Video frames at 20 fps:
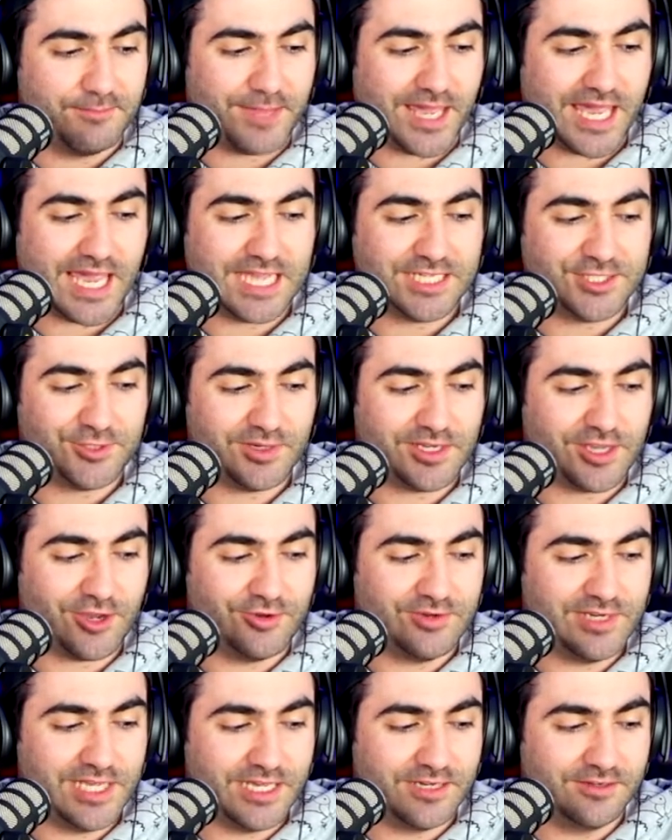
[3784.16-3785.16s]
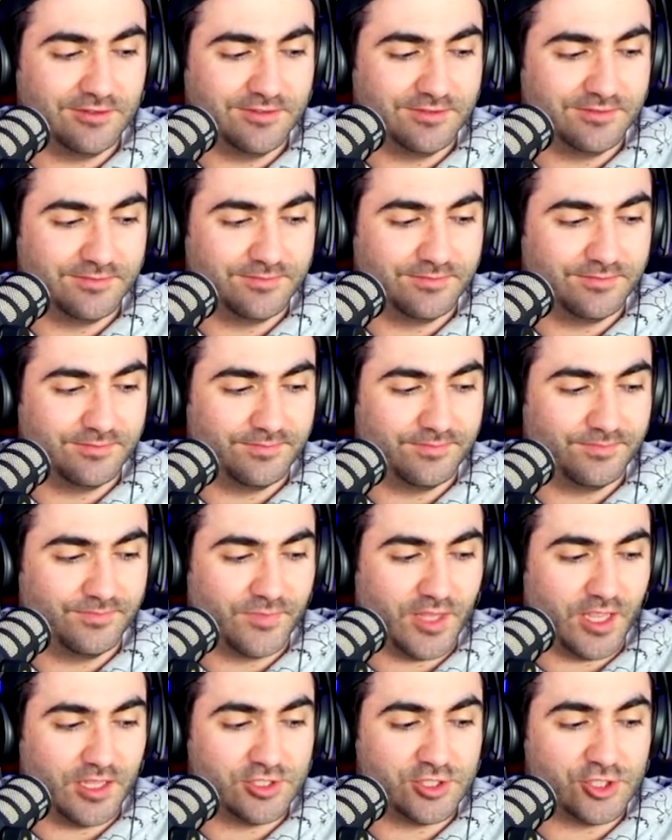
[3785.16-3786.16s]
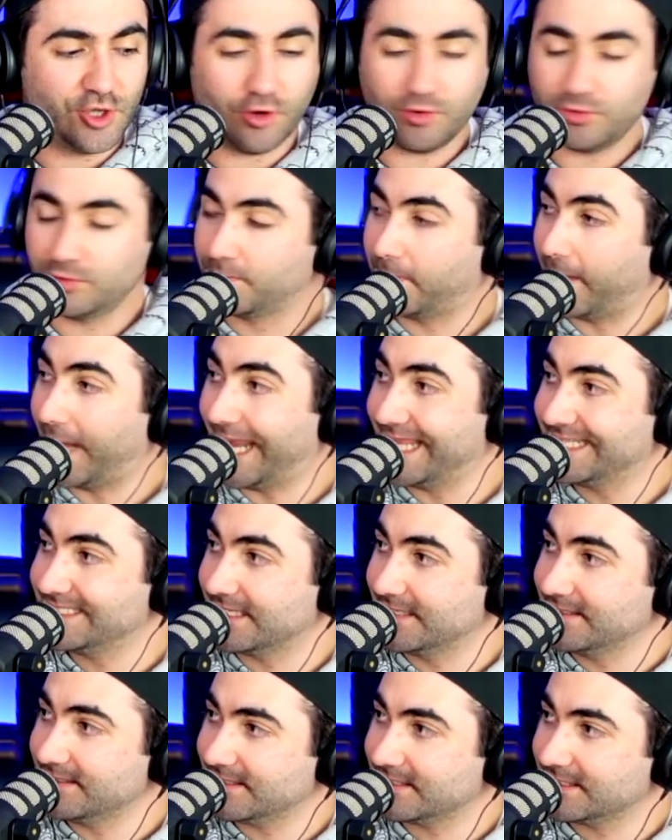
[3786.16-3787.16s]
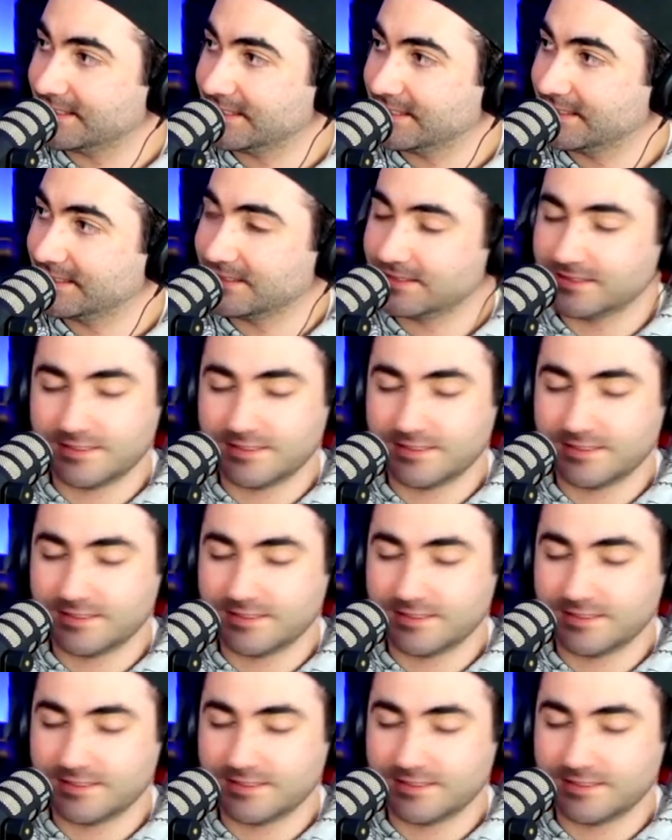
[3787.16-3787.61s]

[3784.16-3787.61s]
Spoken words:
Patrick O'Neill, Donald Pleasance,